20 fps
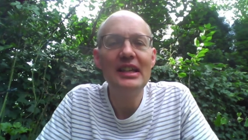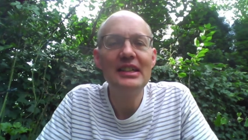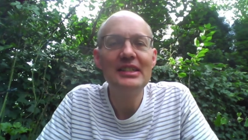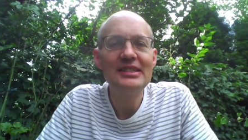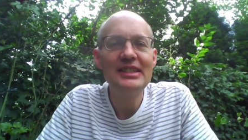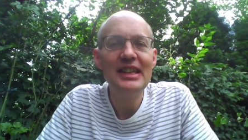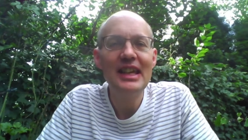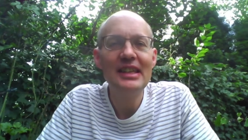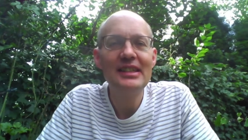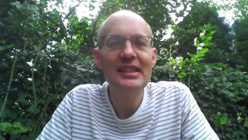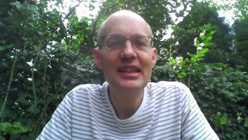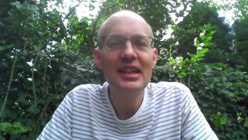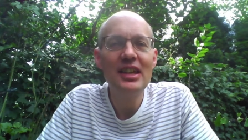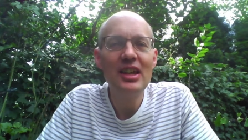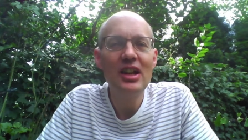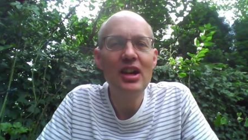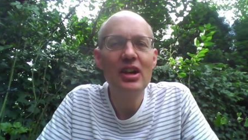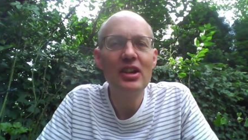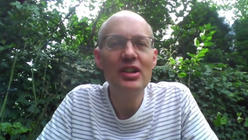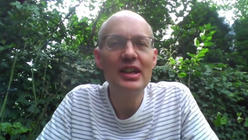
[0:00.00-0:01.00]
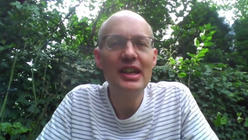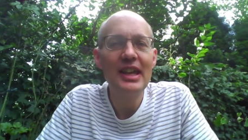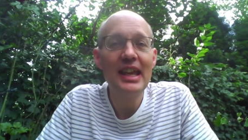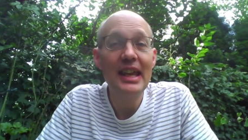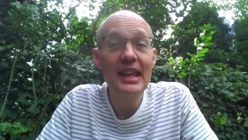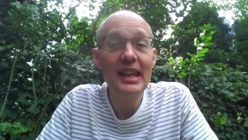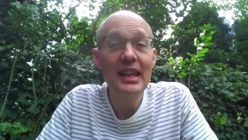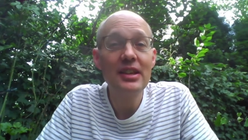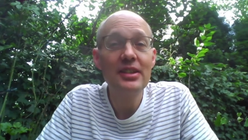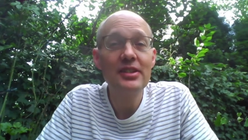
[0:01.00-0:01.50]
sending
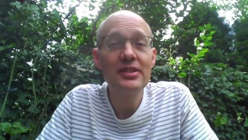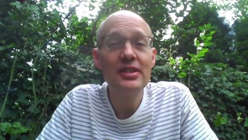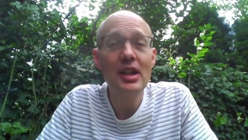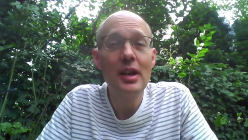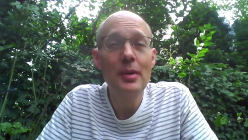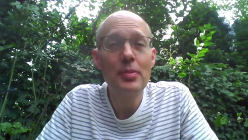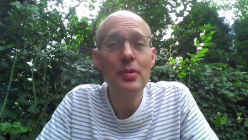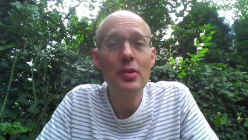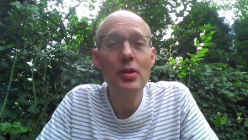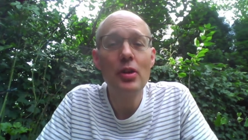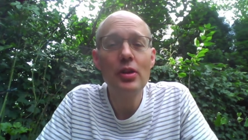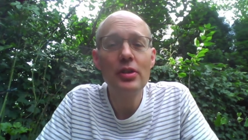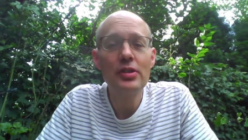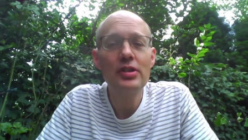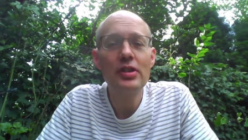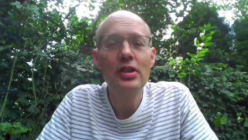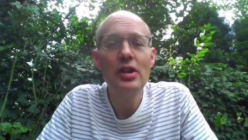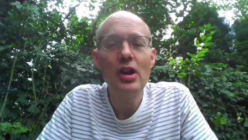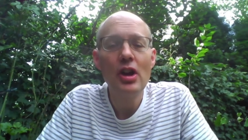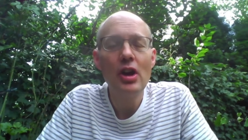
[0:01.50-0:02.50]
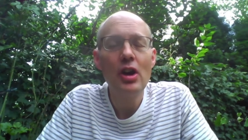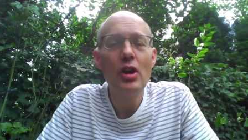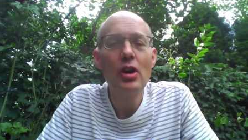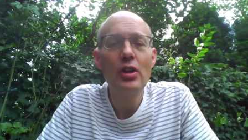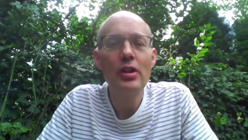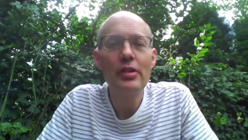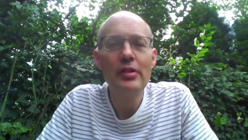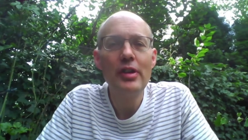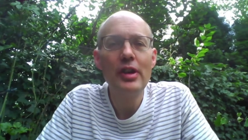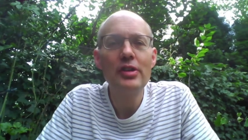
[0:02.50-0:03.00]
Hungarians abroad all
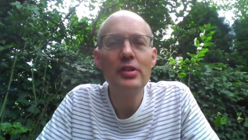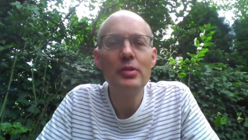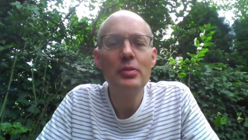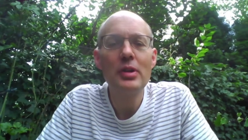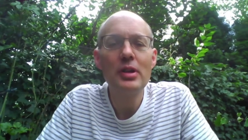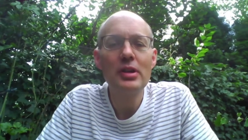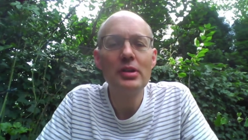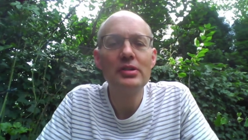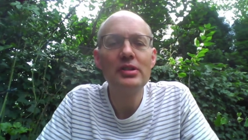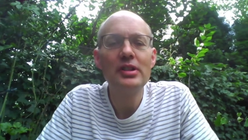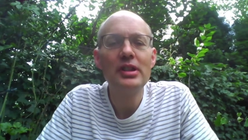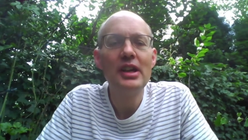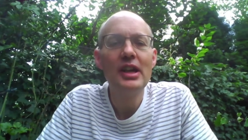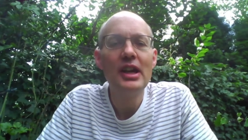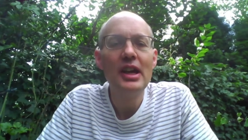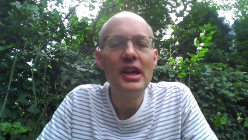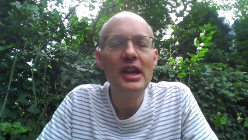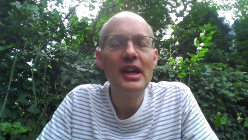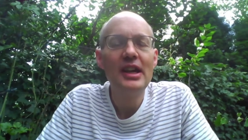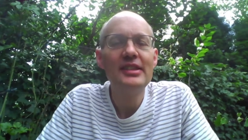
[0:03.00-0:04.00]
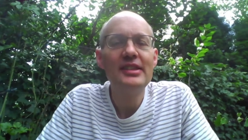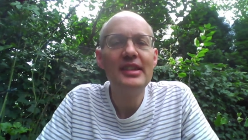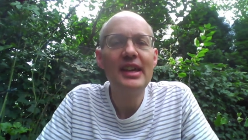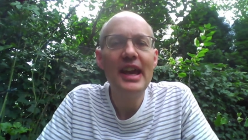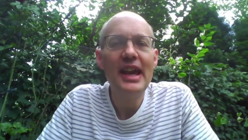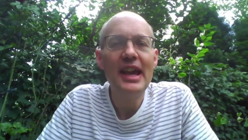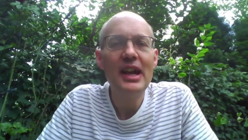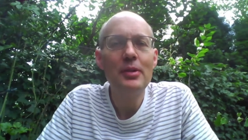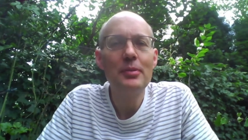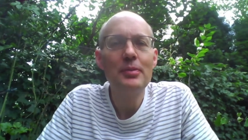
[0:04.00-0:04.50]
around the world to
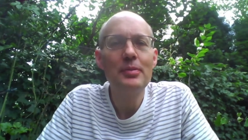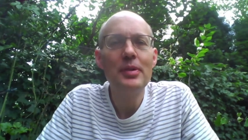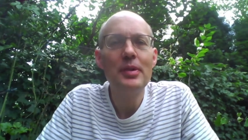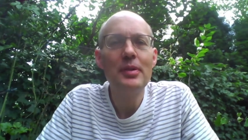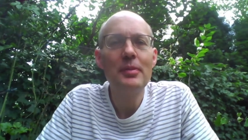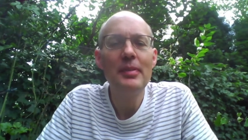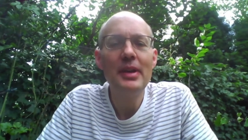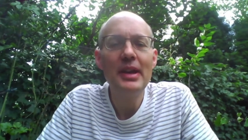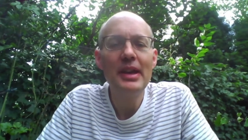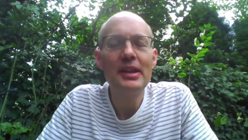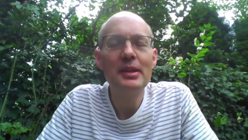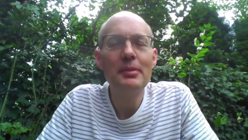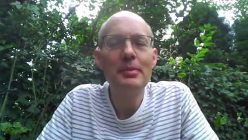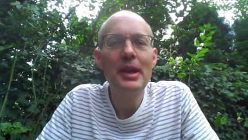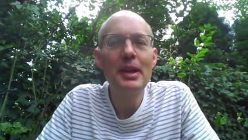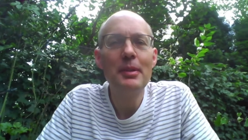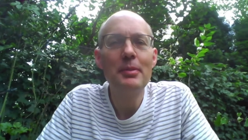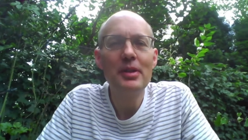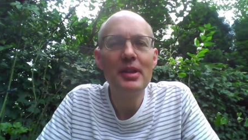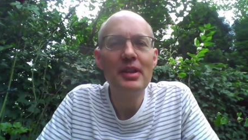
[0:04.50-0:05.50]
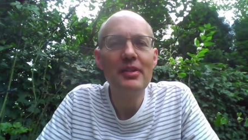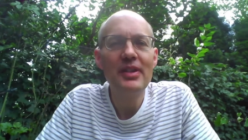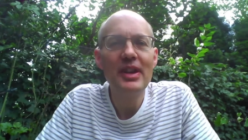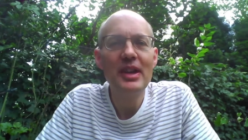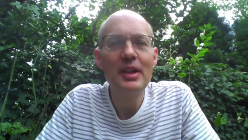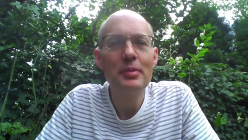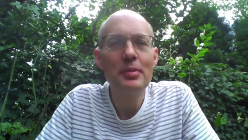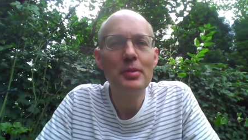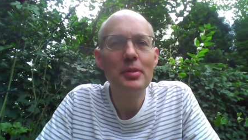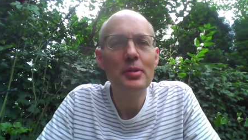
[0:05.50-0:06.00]
help make the Bible
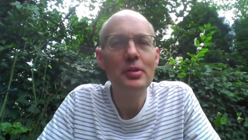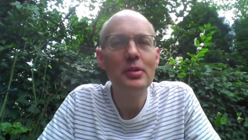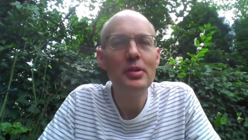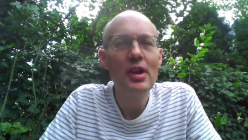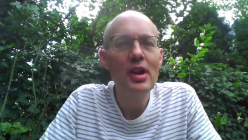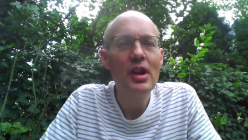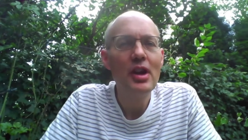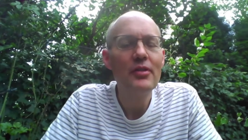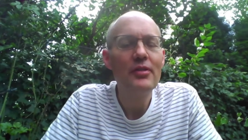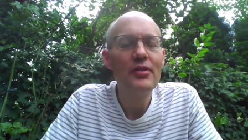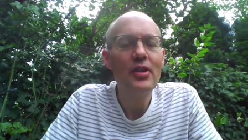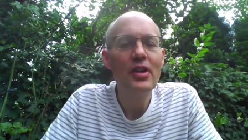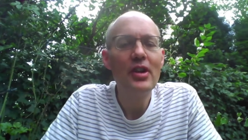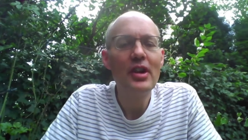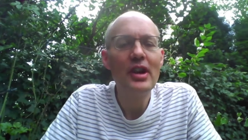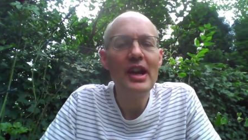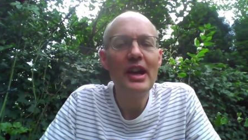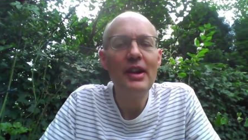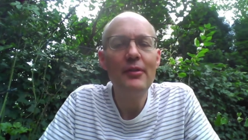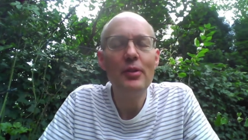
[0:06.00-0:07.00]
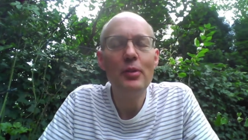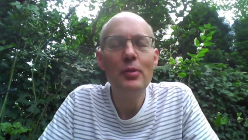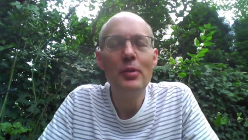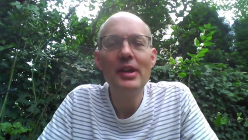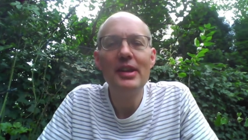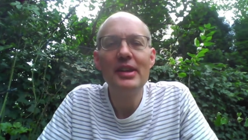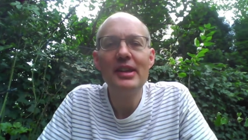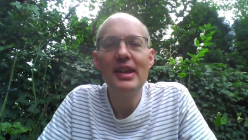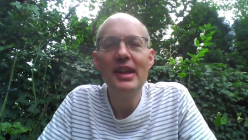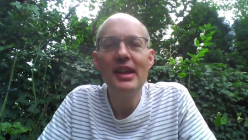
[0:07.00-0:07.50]
available for
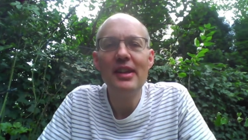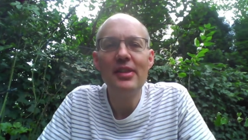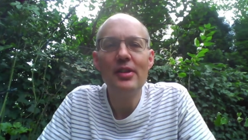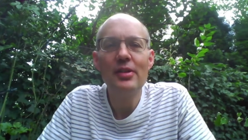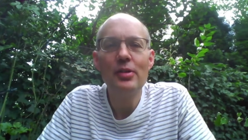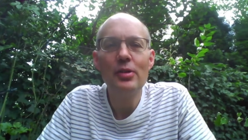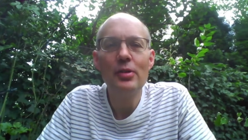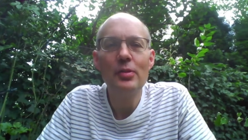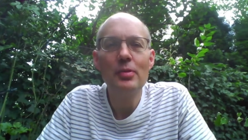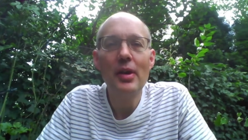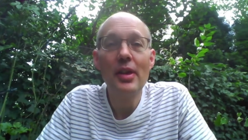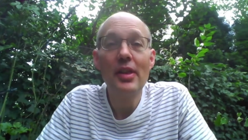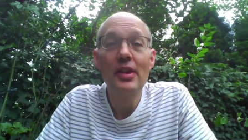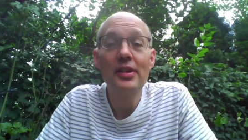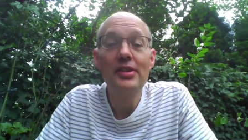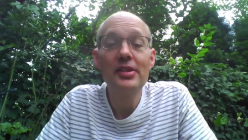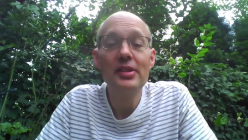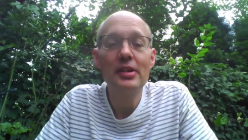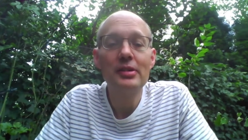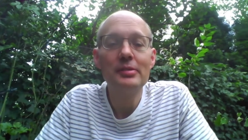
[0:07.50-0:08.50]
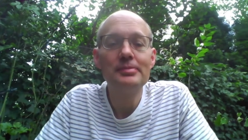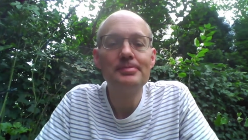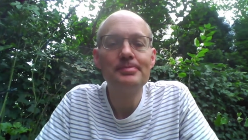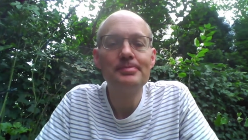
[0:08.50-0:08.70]
everyone in their own mother tongue.